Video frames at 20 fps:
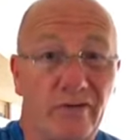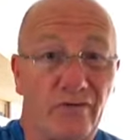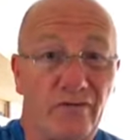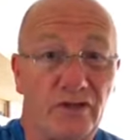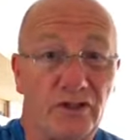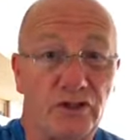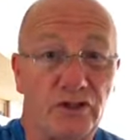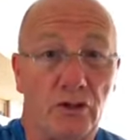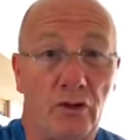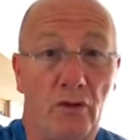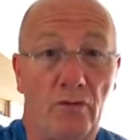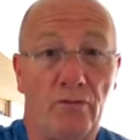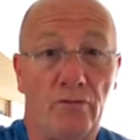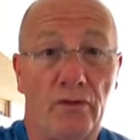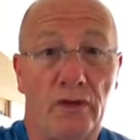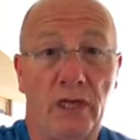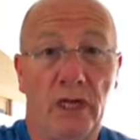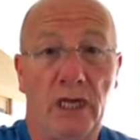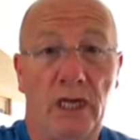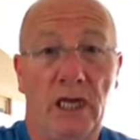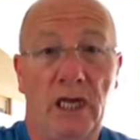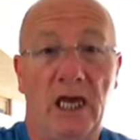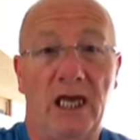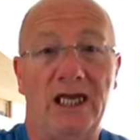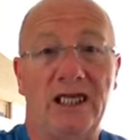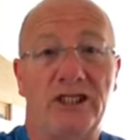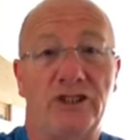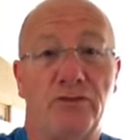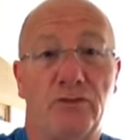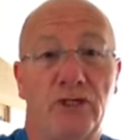the fish off, at
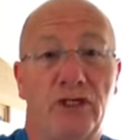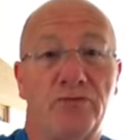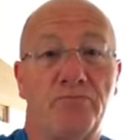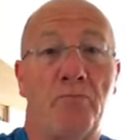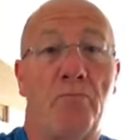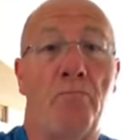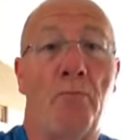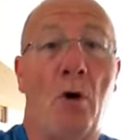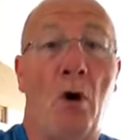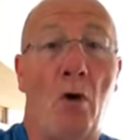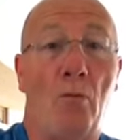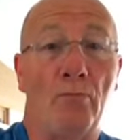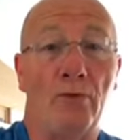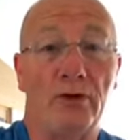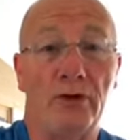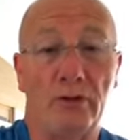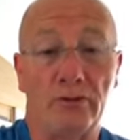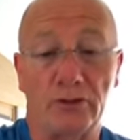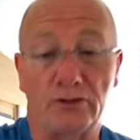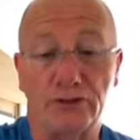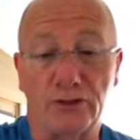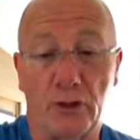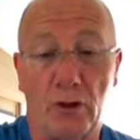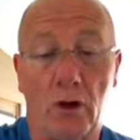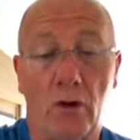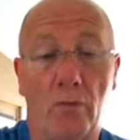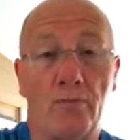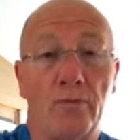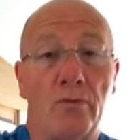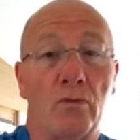least with this pumping on the
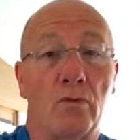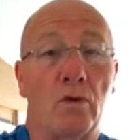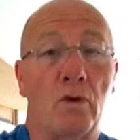top,